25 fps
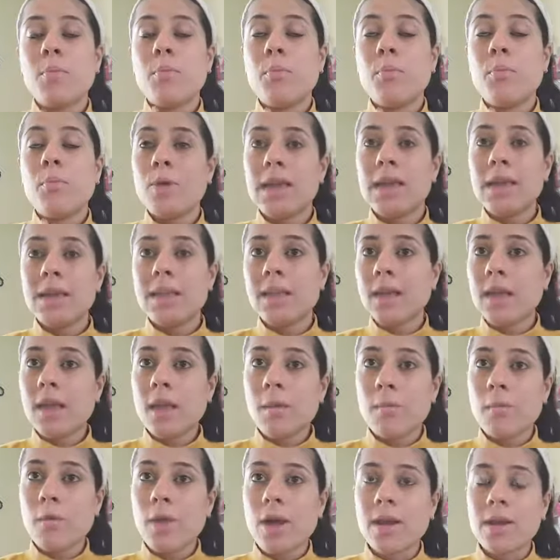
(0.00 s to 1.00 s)

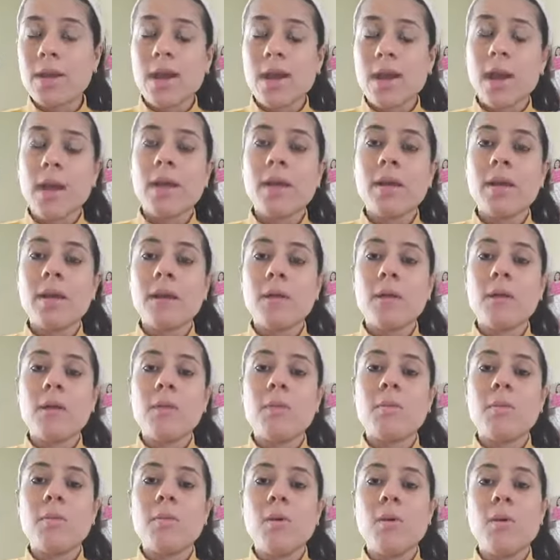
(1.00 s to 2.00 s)
breathing,
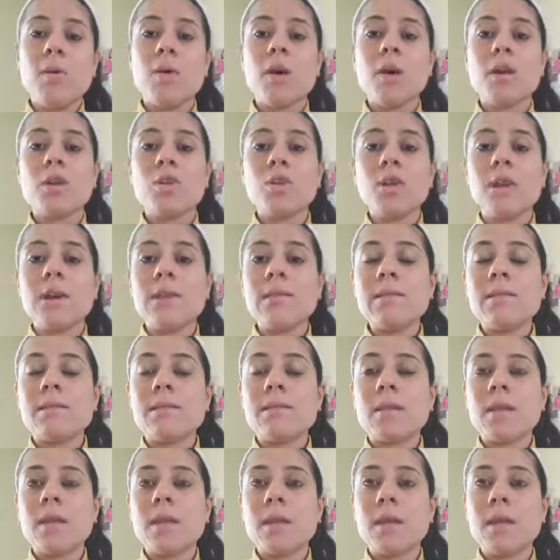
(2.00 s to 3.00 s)
pranayama, or just
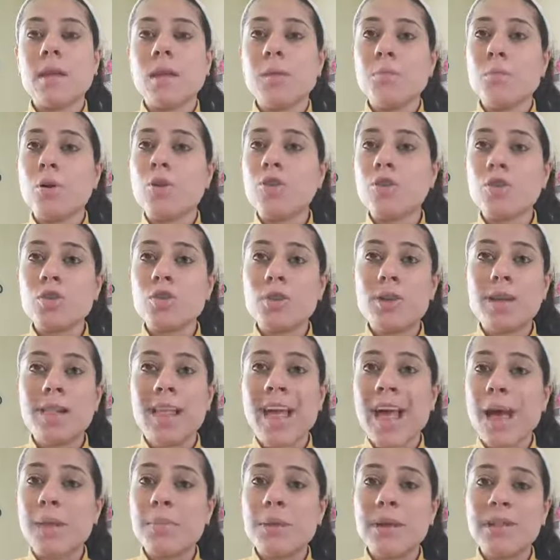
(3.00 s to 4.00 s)
emotional
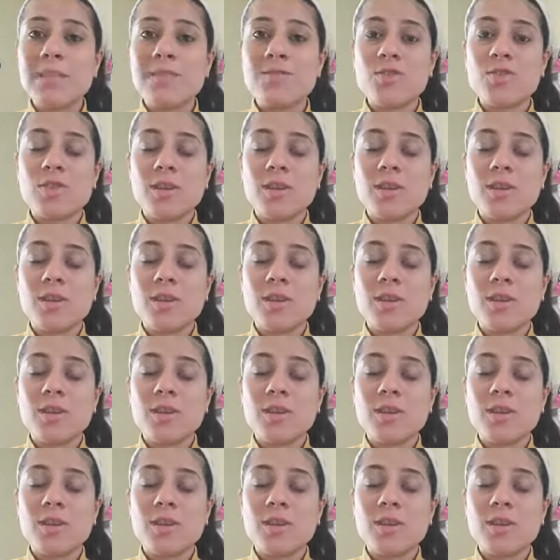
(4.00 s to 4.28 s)
habits?